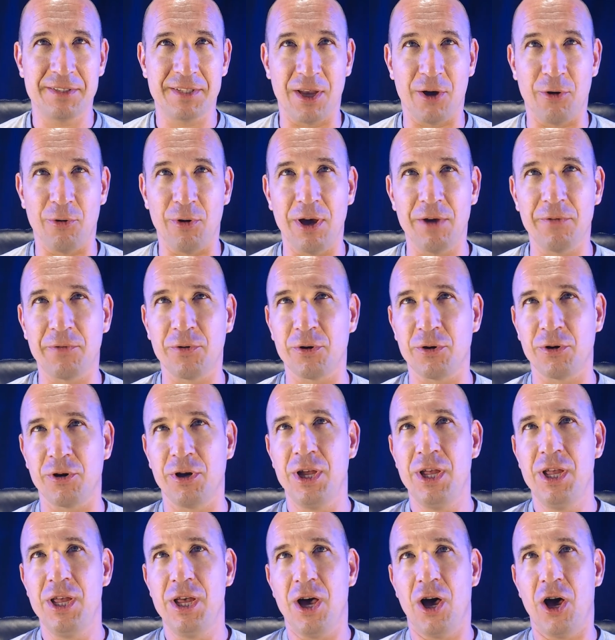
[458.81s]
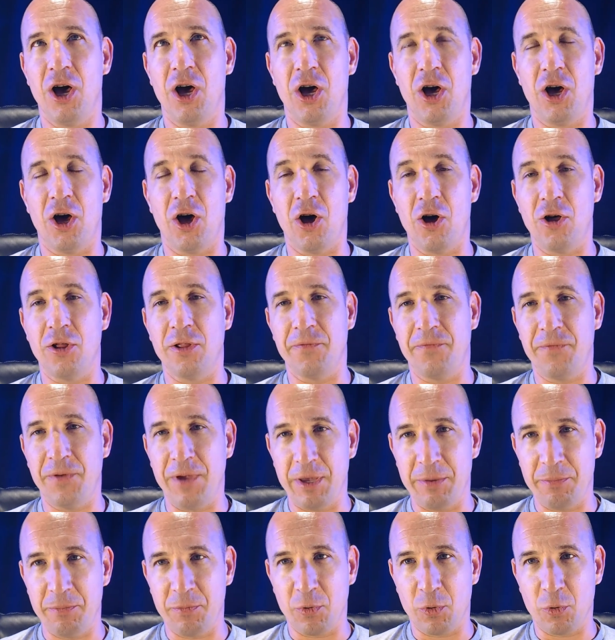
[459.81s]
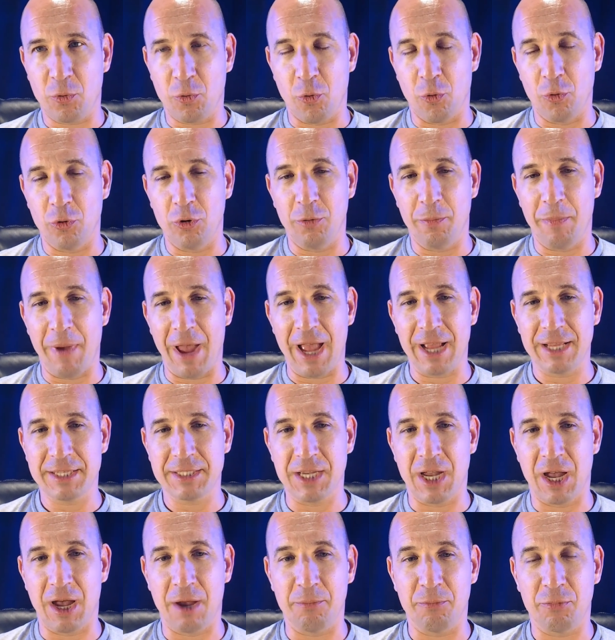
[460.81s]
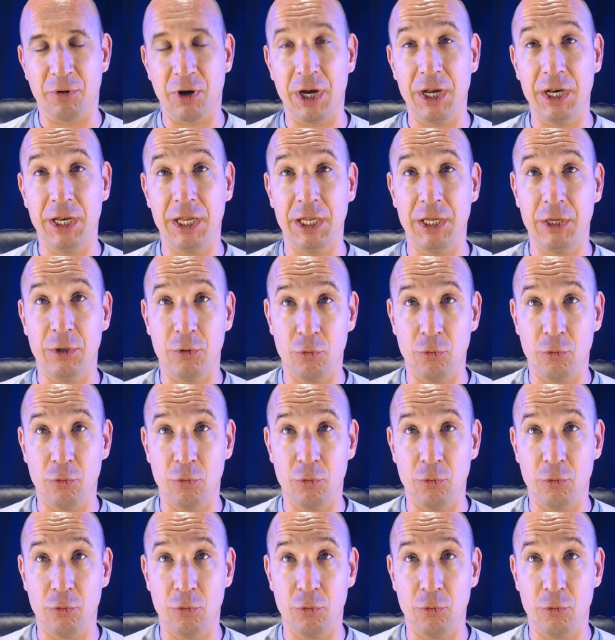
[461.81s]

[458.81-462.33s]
However, Hall of Fame quarterback Tom Brady,